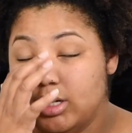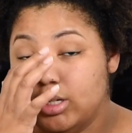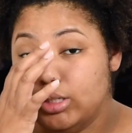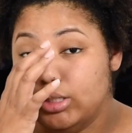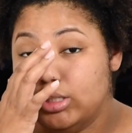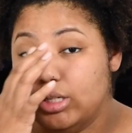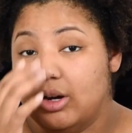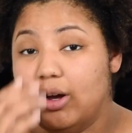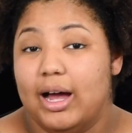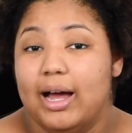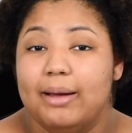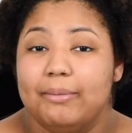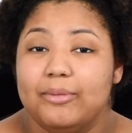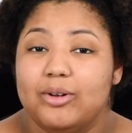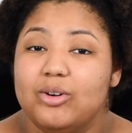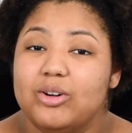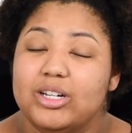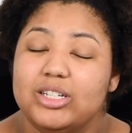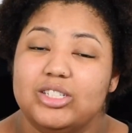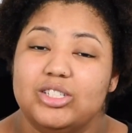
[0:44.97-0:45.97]
So I'm
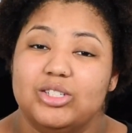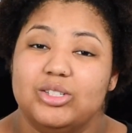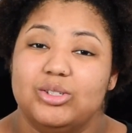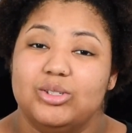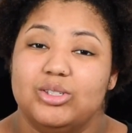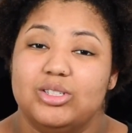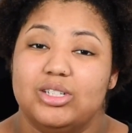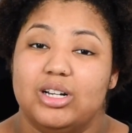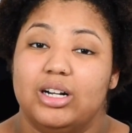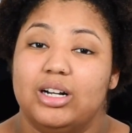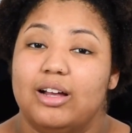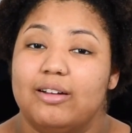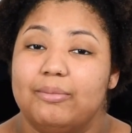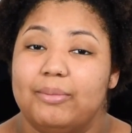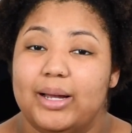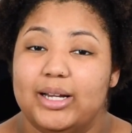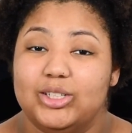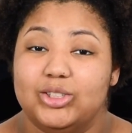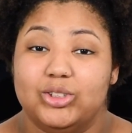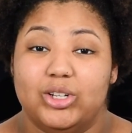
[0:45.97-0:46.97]
going to start off
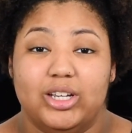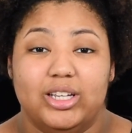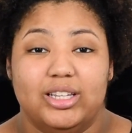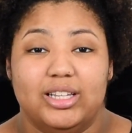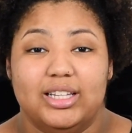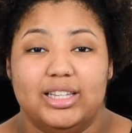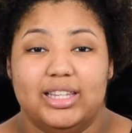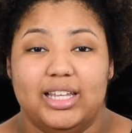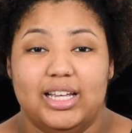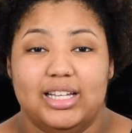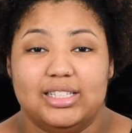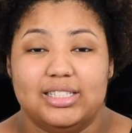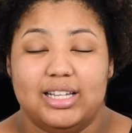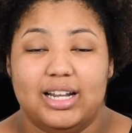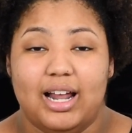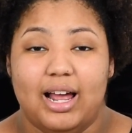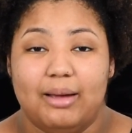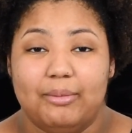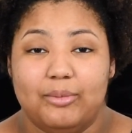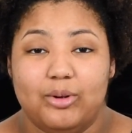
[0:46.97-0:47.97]
by showing you the things
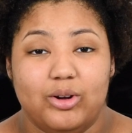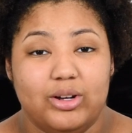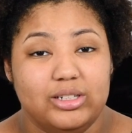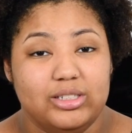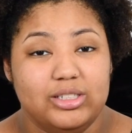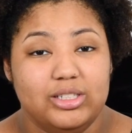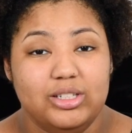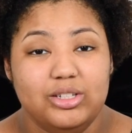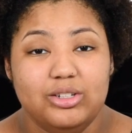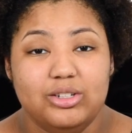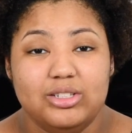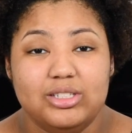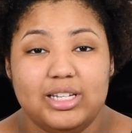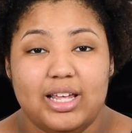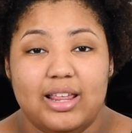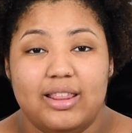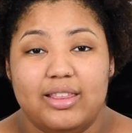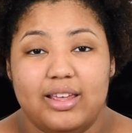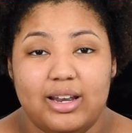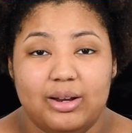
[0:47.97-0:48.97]
that I'm going to use,
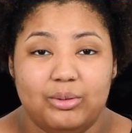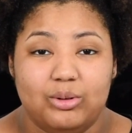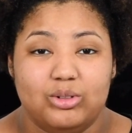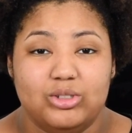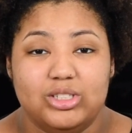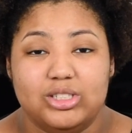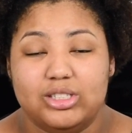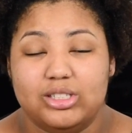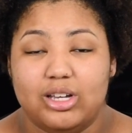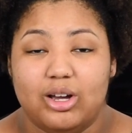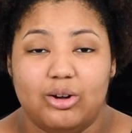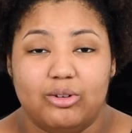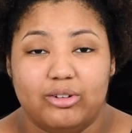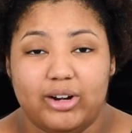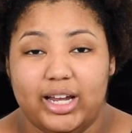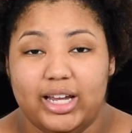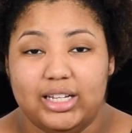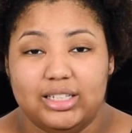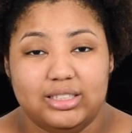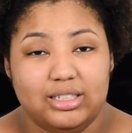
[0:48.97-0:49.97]
and then we'll just go
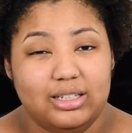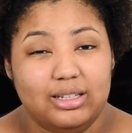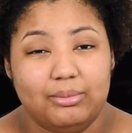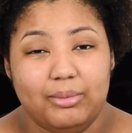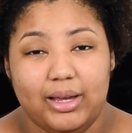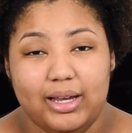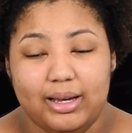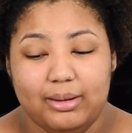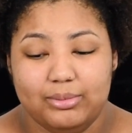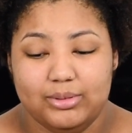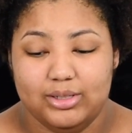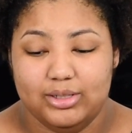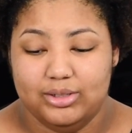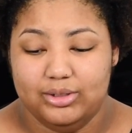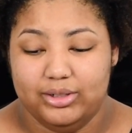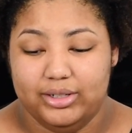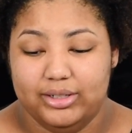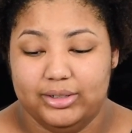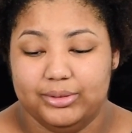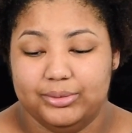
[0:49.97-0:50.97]
right into the makeup
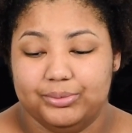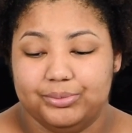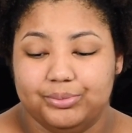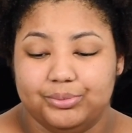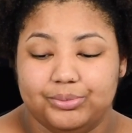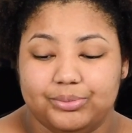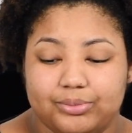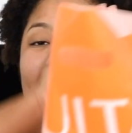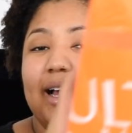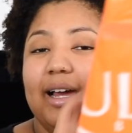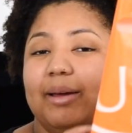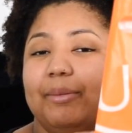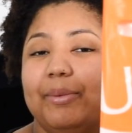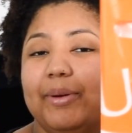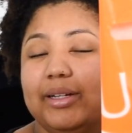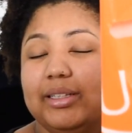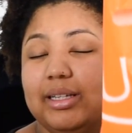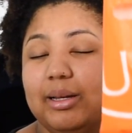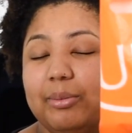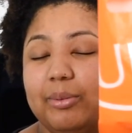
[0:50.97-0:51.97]
tutorial. I
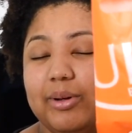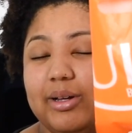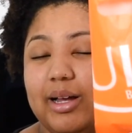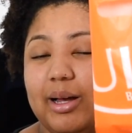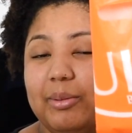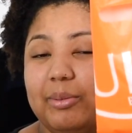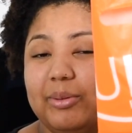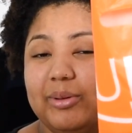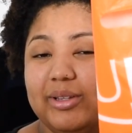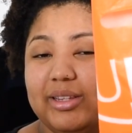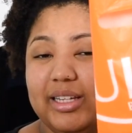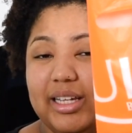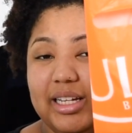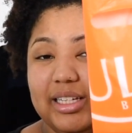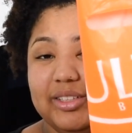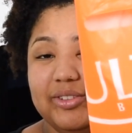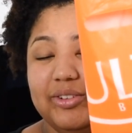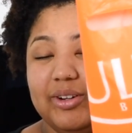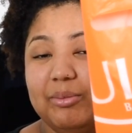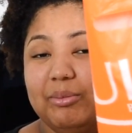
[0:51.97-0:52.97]
picked up a couple of
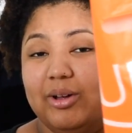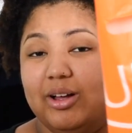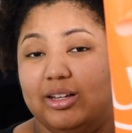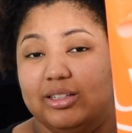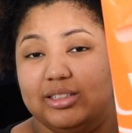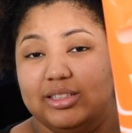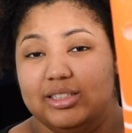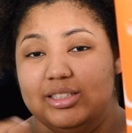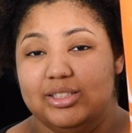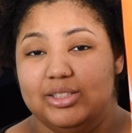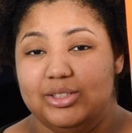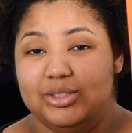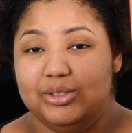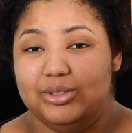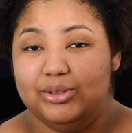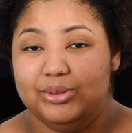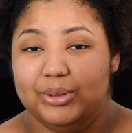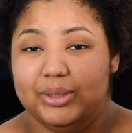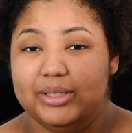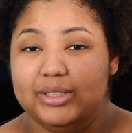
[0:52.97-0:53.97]
things from Ulta
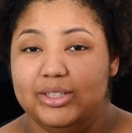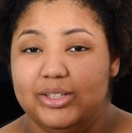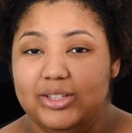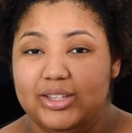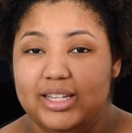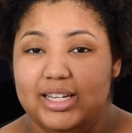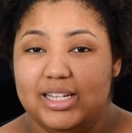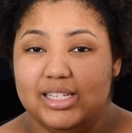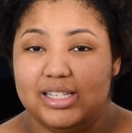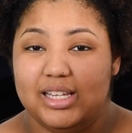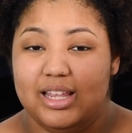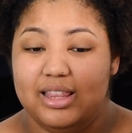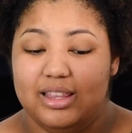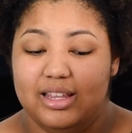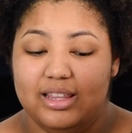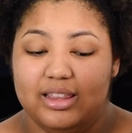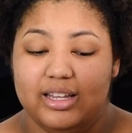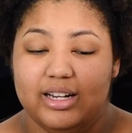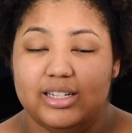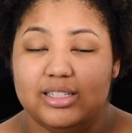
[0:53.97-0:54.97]
to do this, and
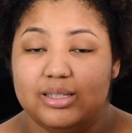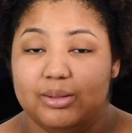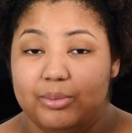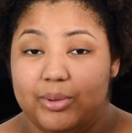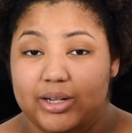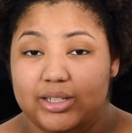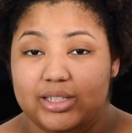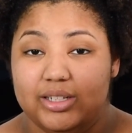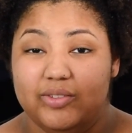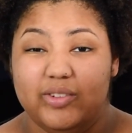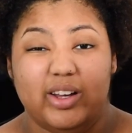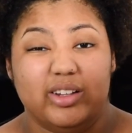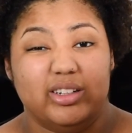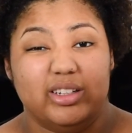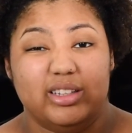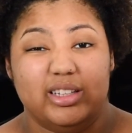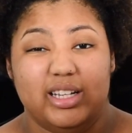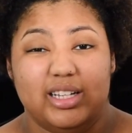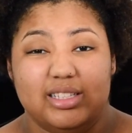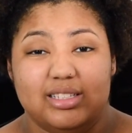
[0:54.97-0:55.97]
then there's a bunch of
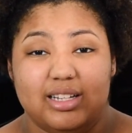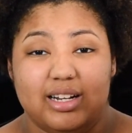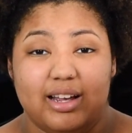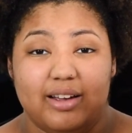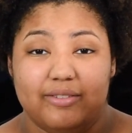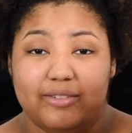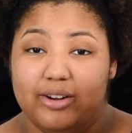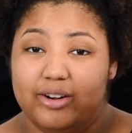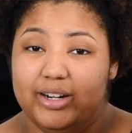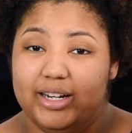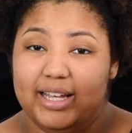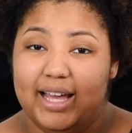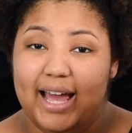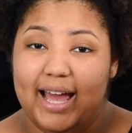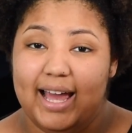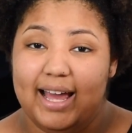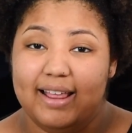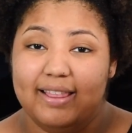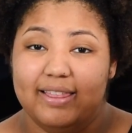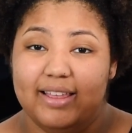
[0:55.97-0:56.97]
other things that I've already
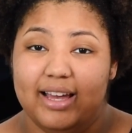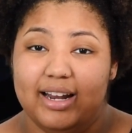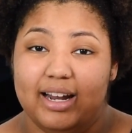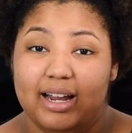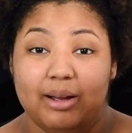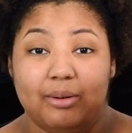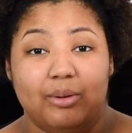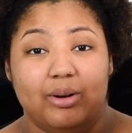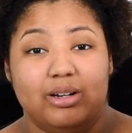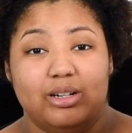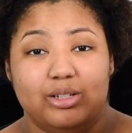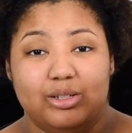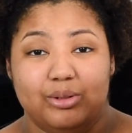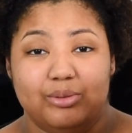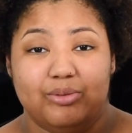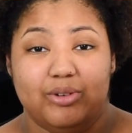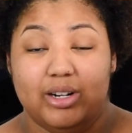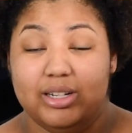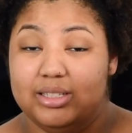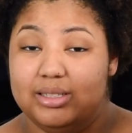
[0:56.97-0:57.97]
had that I want to do
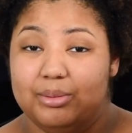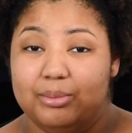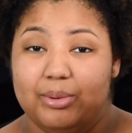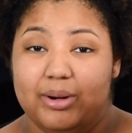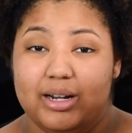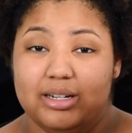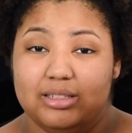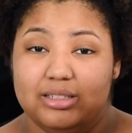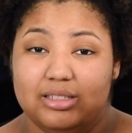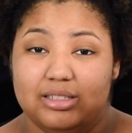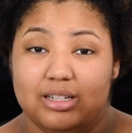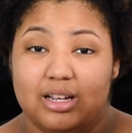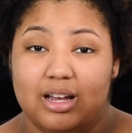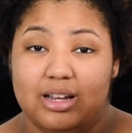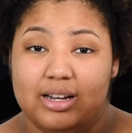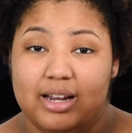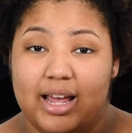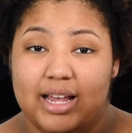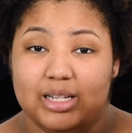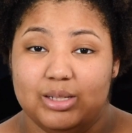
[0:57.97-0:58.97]
first impressions
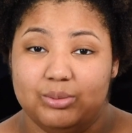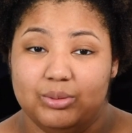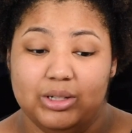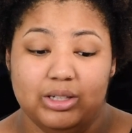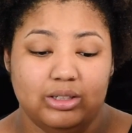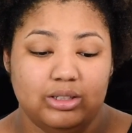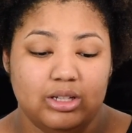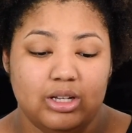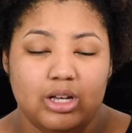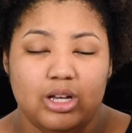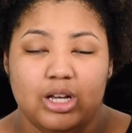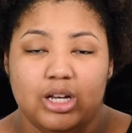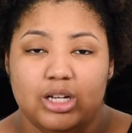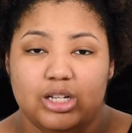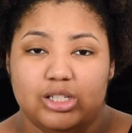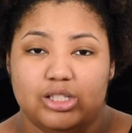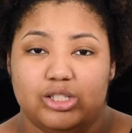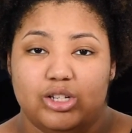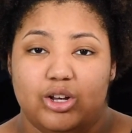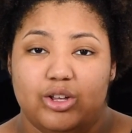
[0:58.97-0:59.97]
on as well.
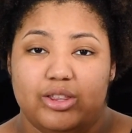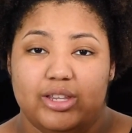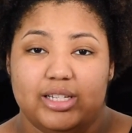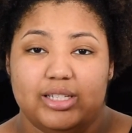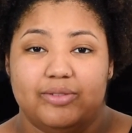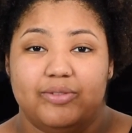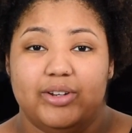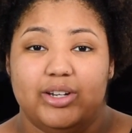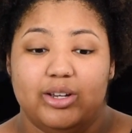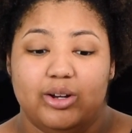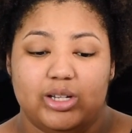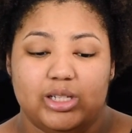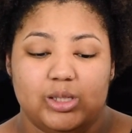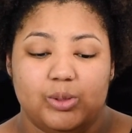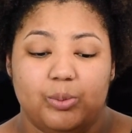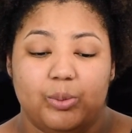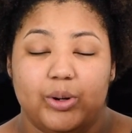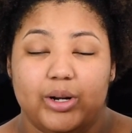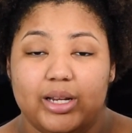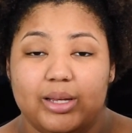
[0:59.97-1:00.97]
So this video is
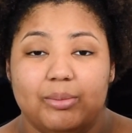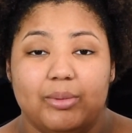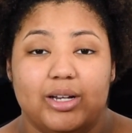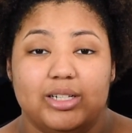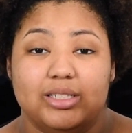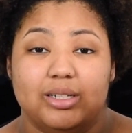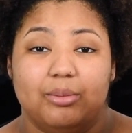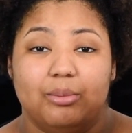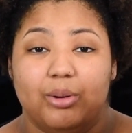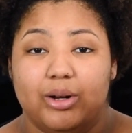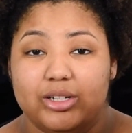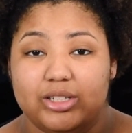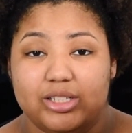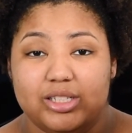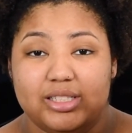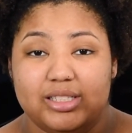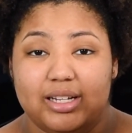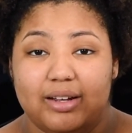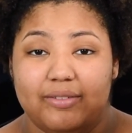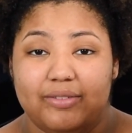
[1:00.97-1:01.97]
pretty much a bunch of
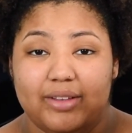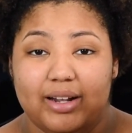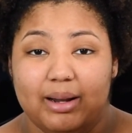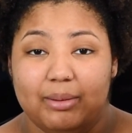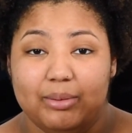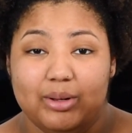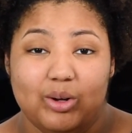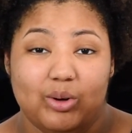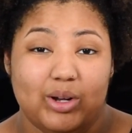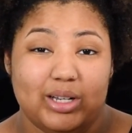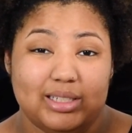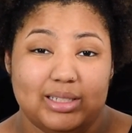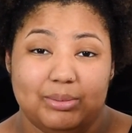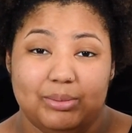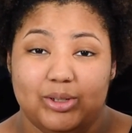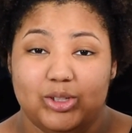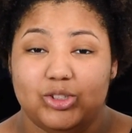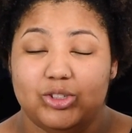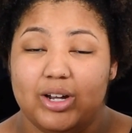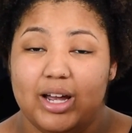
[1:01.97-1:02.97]
stuff that I'm going to
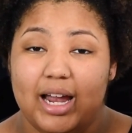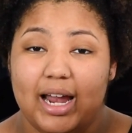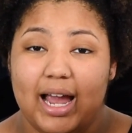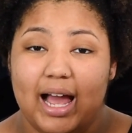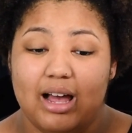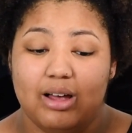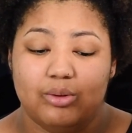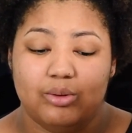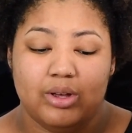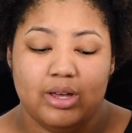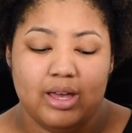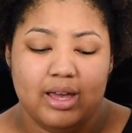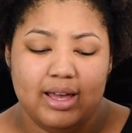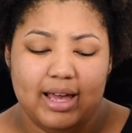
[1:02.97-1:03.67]
be trying out.